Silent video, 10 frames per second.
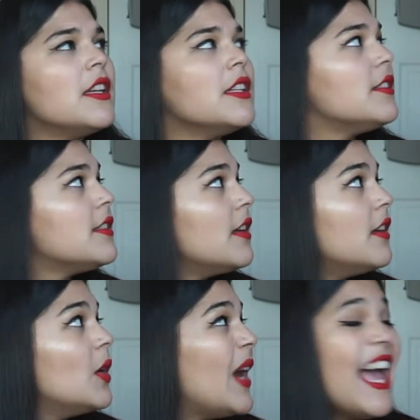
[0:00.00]

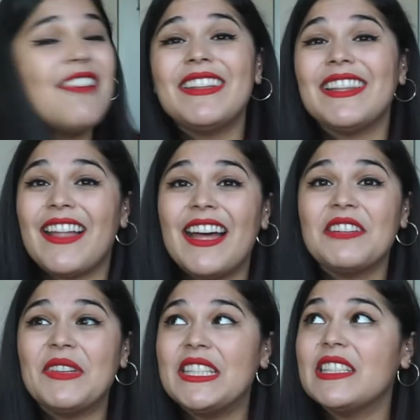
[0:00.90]
So I have a lot
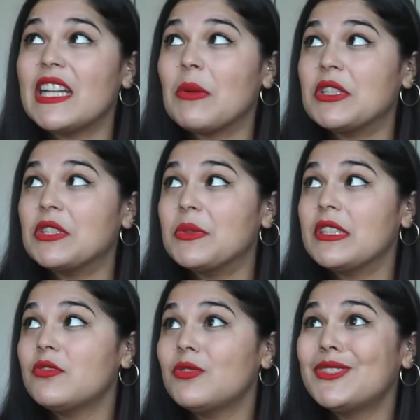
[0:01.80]
of ideas that I want to do with
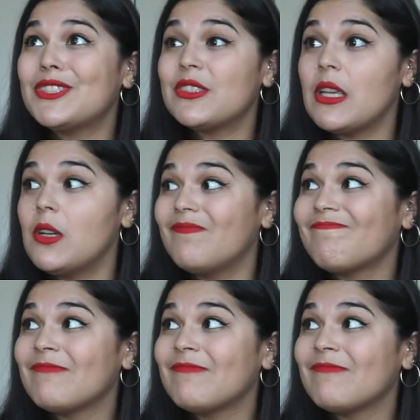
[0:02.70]
this room, so